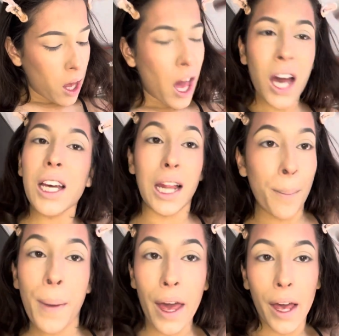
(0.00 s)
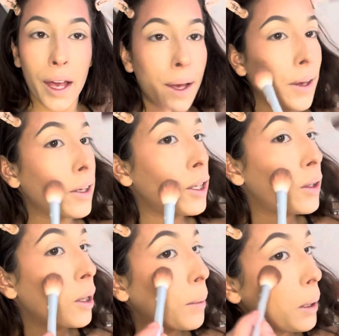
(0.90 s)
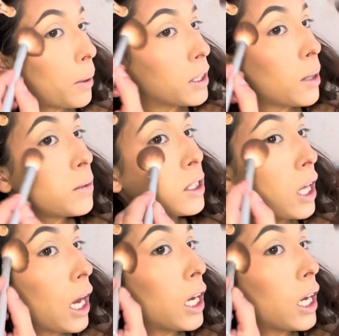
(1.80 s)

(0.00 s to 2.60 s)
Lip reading: I cut back, you know what I mean, because I'm just